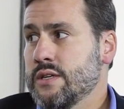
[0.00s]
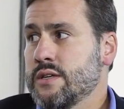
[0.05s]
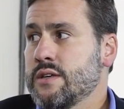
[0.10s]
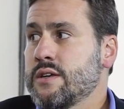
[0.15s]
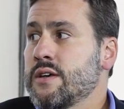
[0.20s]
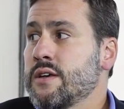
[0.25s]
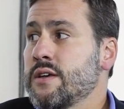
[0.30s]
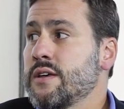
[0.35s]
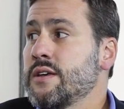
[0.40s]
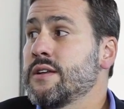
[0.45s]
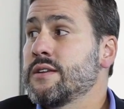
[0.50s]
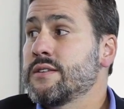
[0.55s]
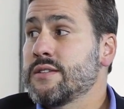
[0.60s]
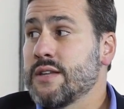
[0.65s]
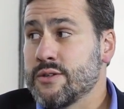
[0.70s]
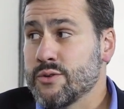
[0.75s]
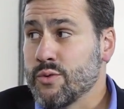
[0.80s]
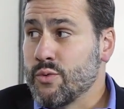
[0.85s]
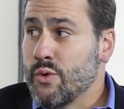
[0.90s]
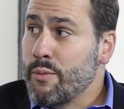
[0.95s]
and a
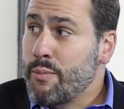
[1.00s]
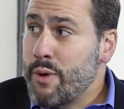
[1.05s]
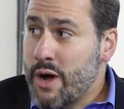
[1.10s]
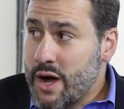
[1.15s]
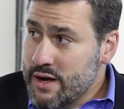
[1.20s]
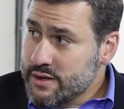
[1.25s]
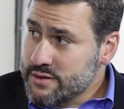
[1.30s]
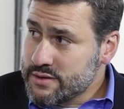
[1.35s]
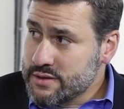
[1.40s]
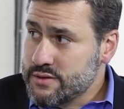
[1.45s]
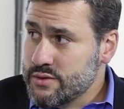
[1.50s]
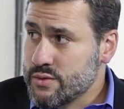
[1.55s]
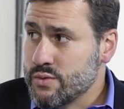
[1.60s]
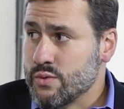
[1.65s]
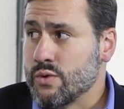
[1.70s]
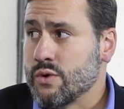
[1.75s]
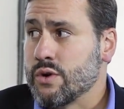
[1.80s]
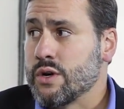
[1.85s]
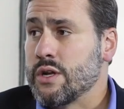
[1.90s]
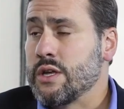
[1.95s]
central
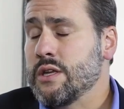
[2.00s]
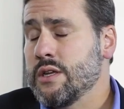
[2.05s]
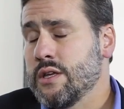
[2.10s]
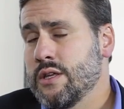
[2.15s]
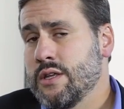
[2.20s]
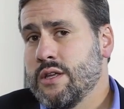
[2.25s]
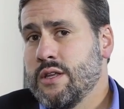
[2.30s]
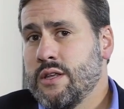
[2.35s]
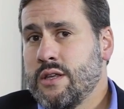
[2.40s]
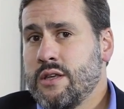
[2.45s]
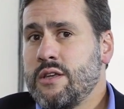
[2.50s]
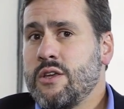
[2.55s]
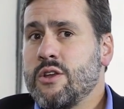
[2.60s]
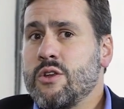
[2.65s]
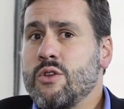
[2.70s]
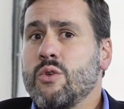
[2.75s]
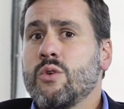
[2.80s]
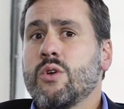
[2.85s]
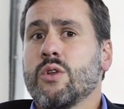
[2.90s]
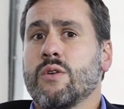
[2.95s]
repository,
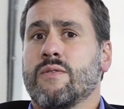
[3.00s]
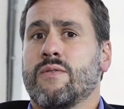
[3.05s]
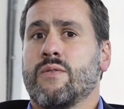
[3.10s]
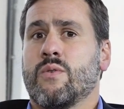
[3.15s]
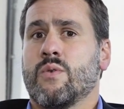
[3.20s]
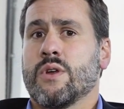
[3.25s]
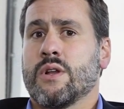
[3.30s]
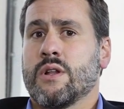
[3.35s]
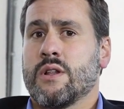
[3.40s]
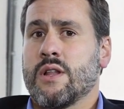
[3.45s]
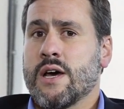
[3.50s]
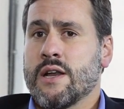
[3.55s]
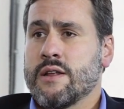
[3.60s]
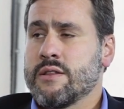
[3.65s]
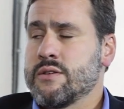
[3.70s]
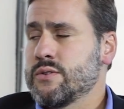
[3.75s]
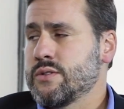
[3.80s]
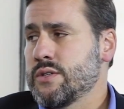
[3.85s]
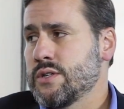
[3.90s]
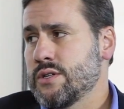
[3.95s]
you can avoid a lot of
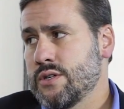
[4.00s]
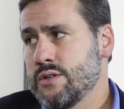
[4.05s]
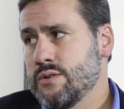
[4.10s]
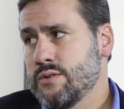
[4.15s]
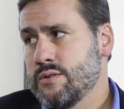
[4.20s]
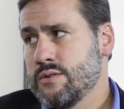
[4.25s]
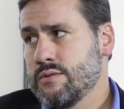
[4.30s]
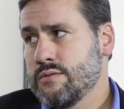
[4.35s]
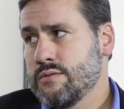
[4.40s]
those issues.